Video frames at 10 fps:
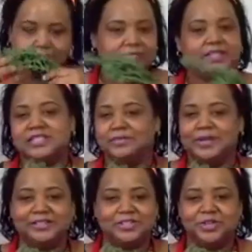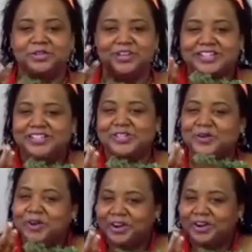It smells so good. It's
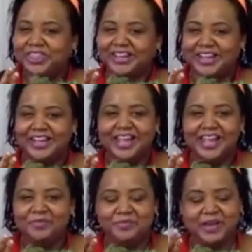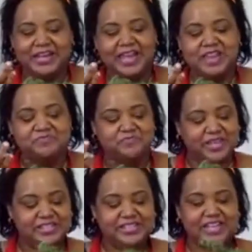so earthy, but yet
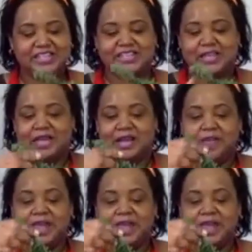minty at the same time.